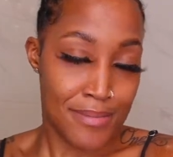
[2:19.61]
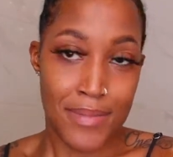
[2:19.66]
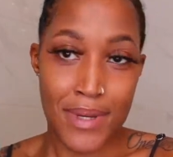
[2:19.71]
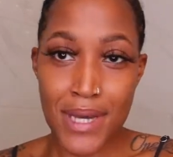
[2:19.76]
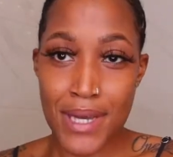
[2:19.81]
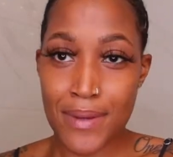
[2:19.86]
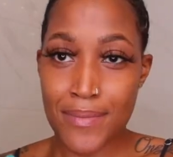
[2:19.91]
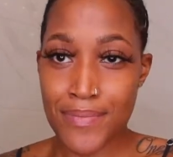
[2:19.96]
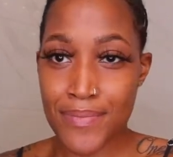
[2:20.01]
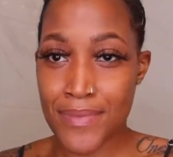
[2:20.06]

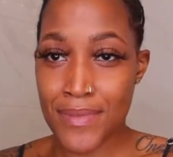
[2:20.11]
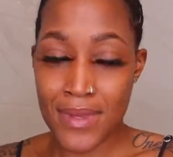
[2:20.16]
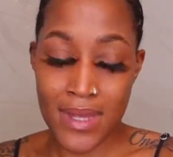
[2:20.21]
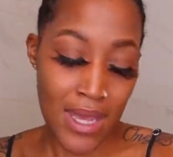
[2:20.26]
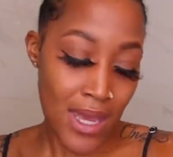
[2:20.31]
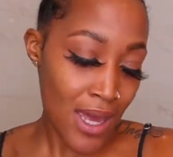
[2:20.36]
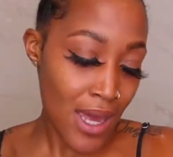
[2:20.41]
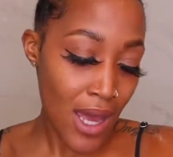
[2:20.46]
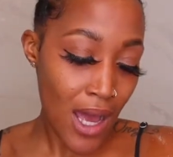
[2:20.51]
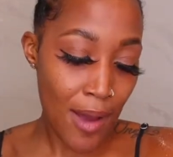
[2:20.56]
But
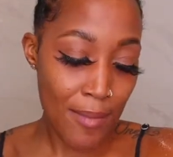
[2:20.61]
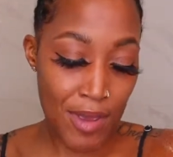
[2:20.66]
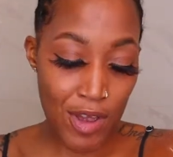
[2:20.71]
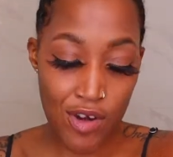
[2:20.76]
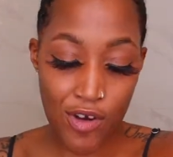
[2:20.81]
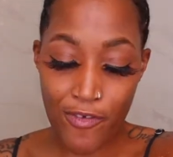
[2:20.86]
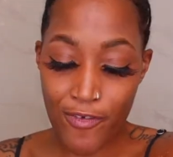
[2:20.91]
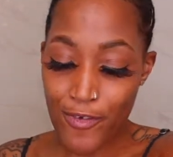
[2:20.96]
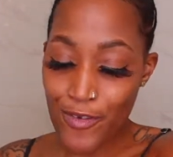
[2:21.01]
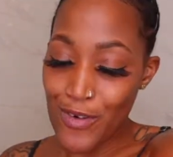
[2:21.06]
I mean,
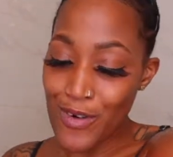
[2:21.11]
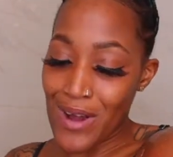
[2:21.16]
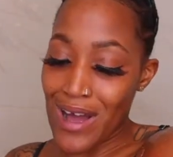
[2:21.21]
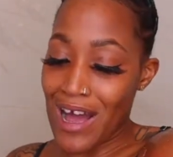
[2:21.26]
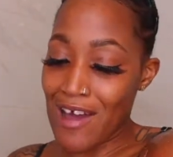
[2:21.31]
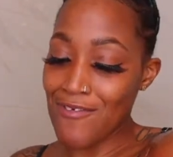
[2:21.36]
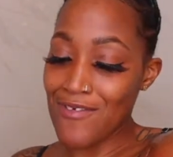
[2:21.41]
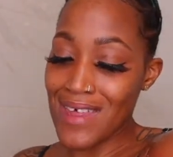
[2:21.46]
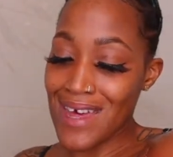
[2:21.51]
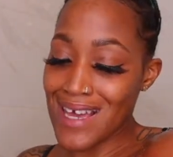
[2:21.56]
overall,
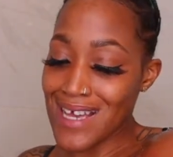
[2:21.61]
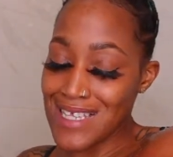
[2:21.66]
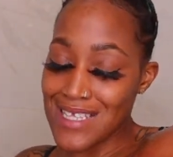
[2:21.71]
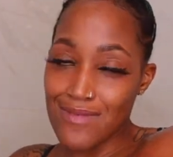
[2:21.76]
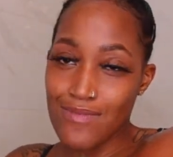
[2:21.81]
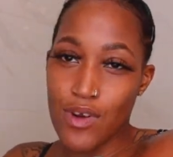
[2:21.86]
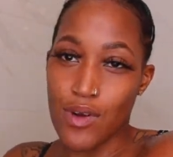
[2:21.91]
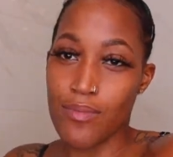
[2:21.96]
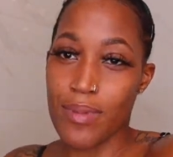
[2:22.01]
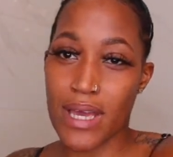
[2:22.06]
I feel like it's a
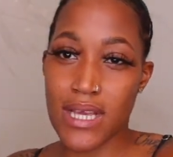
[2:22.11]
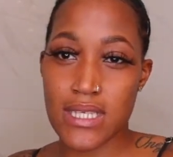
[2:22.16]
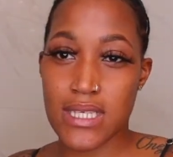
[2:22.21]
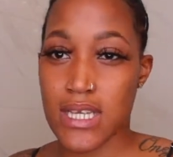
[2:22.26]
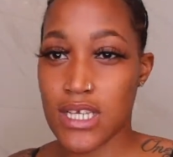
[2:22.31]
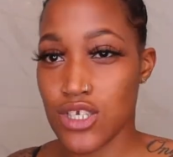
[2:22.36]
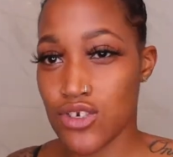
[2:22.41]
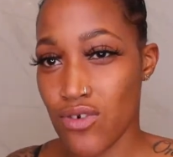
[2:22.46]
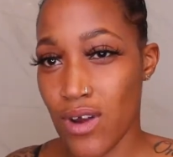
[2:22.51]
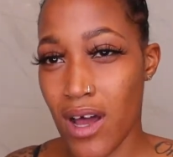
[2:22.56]
real
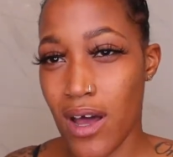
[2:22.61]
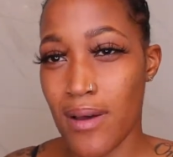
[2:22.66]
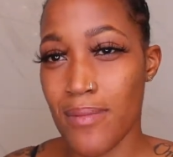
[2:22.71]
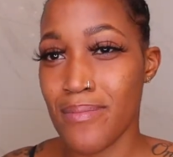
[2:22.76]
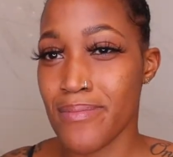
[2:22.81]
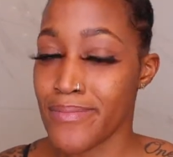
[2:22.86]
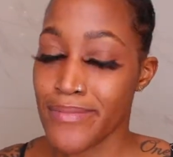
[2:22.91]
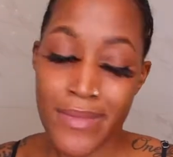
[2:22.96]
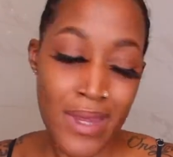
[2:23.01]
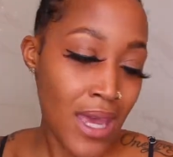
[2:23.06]
basic scrub.